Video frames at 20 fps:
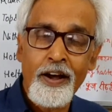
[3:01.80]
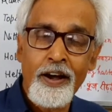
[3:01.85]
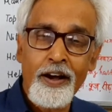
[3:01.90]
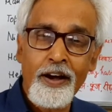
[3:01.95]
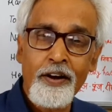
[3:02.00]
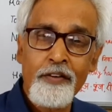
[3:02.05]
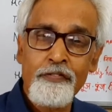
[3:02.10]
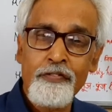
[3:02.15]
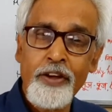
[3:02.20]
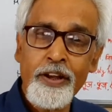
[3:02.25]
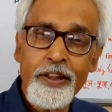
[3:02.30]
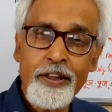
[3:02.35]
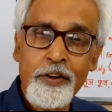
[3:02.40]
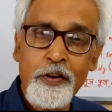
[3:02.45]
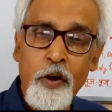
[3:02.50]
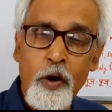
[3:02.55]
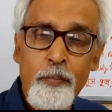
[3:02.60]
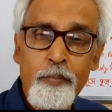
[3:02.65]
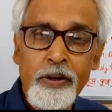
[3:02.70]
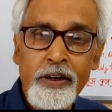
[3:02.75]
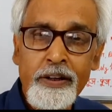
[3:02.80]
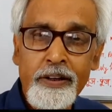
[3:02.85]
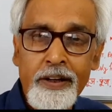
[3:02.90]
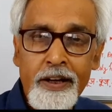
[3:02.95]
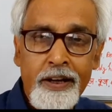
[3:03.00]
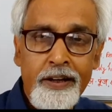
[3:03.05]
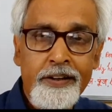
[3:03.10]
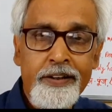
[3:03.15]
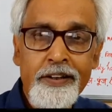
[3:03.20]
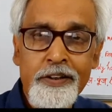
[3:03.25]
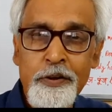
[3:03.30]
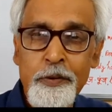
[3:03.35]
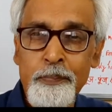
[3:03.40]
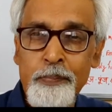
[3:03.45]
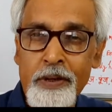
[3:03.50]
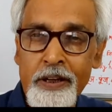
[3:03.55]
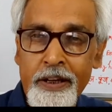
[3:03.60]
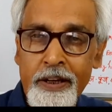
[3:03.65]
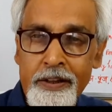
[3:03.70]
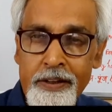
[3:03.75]
a very common
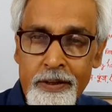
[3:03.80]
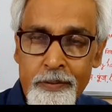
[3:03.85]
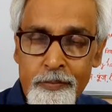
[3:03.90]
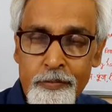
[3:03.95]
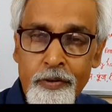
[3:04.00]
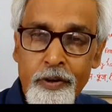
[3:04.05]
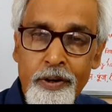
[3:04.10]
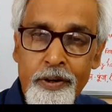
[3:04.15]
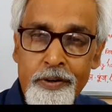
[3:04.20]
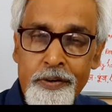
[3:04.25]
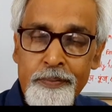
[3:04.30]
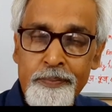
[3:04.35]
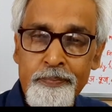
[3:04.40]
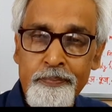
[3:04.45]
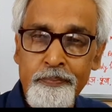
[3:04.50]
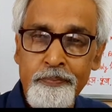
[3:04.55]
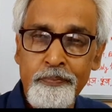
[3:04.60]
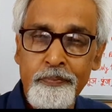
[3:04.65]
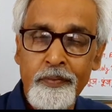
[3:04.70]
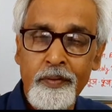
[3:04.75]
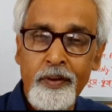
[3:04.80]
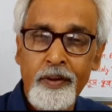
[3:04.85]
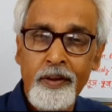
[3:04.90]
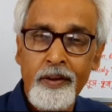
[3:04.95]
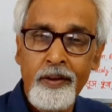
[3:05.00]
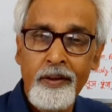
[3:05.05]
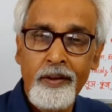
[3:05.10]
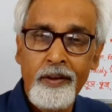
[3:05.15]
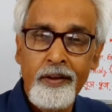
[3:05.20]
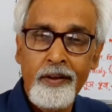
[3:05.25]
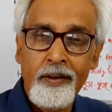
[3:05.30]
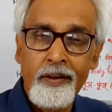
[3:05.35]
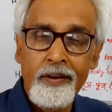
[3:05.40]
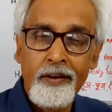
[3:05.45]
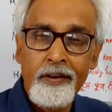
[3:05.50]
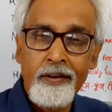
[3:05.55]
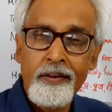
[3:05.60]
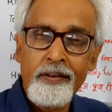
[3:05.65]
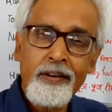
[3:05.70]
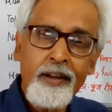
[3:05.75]
reduplicative word.
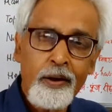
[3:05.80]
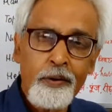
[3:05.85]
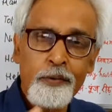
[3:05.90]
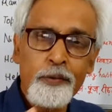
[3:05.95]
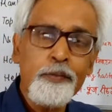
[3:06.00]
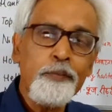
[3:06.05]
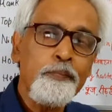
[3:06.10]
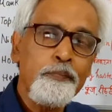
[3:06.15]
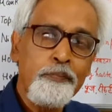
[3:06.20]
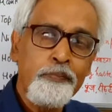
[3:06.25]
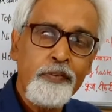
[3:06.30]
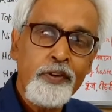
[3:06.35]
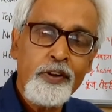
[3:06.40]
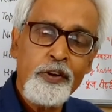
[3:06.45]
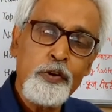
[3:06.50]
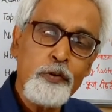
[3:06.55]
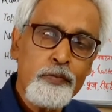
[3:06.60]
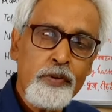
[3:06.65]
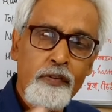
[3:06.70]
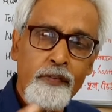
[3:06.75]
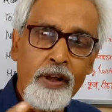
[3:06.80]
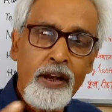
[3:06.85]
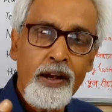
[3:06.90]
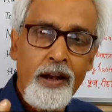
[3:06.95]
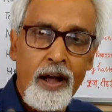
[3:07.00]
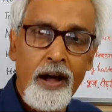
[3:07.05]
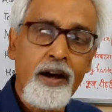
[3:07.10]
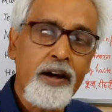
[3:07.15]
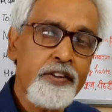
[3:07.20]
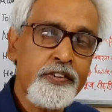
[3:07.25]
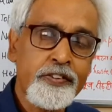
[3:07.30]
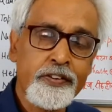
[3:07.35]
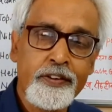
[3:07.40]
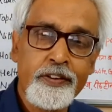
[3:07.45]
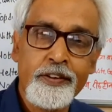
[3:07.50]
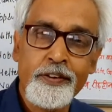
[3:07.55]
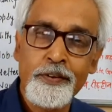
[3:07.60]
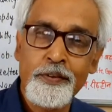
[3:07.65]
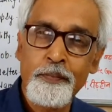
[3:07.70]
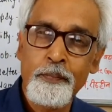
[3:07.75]
Now, you may well ask
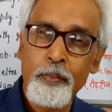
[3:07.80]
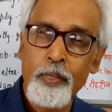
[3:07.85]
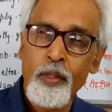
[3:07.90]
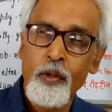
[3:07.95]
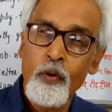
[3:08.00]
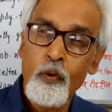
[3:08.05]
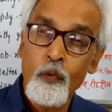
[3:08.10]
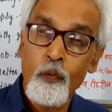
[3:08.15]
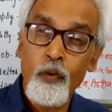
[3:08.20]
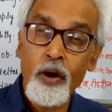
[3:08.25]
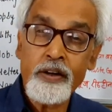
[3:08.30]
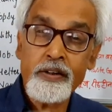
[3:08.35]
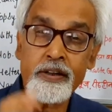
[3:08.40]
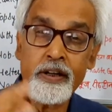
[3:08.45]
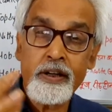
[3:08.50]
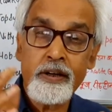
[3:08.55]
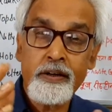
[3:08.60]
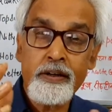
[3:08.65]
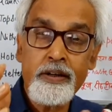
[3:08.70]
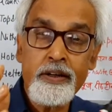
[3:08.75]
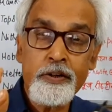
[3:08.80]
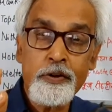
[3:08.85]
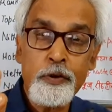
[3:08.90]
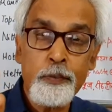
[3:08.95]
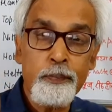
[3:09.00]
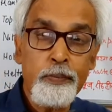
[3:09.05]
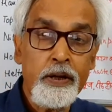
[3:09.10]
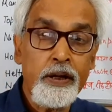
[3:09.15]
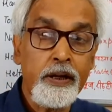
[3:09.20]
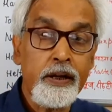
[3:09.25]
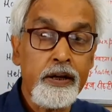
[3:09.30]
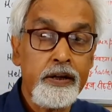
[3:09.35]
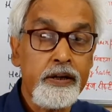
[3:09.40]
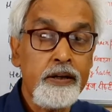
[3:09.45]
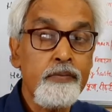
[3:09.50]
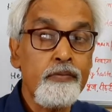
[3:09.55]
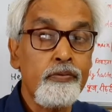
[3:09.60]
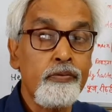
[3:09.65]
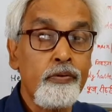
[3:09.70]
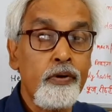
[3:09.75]
what a
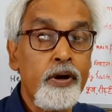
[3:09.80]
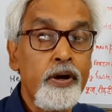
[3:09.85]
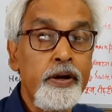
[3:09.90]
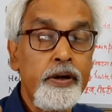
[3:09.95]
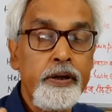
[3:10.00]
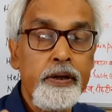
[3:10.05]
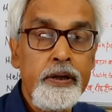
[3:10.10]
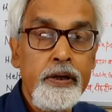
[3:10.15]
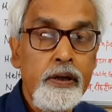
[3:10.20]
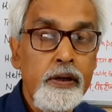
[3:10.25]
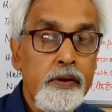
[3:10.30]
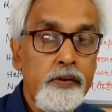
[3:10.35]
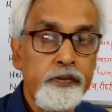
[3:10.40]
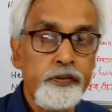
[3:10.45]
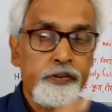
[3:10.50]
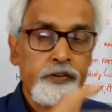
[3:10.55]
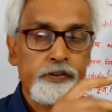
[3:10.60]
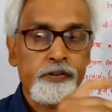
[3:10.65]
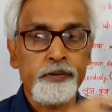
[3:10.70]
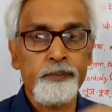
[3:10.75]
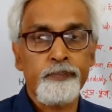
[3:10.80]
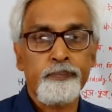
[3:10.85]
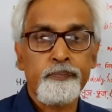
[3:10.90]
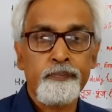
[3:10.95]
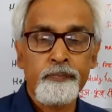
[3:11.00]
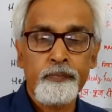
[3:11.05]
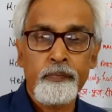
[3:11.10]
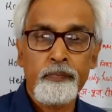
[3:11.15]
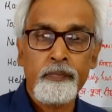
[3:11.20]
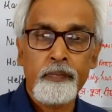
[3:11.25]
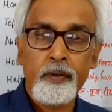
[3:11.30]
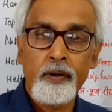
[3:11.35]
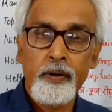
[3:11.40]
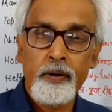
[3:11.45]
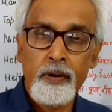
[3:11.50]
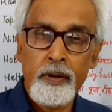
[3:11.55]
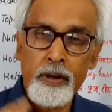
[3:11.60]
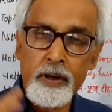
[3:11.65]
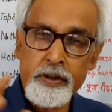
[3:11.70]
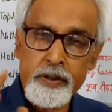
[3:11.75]
reduplicative word is.
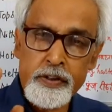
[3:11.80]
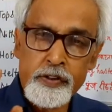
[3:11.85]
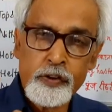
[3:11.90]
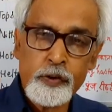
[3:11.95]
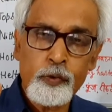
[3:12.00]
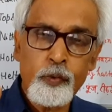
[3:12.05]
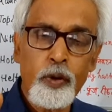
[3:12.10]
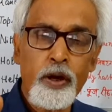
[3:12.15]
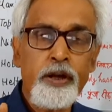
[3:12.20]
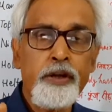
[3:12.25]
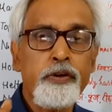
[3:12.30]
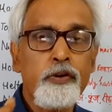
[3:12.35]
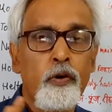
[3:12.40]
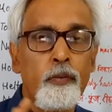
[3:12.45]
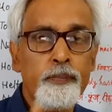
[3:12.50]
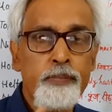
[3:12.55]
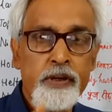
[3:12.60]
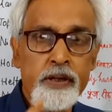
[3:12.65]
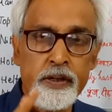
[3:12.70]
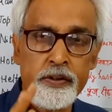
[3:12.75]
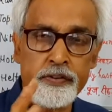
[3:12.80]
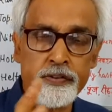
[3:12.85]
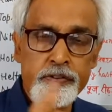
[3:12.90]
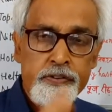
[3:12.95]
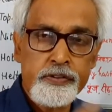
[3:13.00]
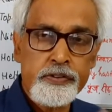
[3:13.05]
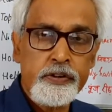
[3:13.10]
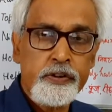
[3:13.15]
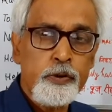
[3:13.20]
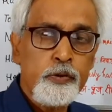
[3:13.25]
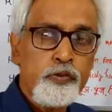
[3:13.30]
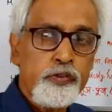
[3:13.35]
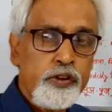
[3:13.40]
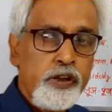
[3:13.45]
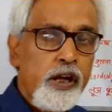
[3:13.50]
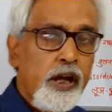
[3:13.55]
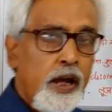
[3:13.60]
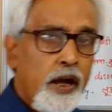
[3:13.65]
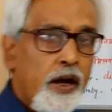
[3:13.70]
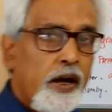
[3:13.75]
It is quite obvious. You
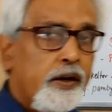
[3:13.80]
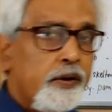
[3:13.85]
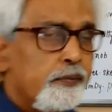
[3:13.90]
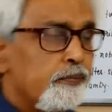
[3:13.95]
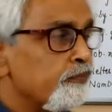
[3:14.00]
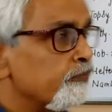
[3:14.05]
see here,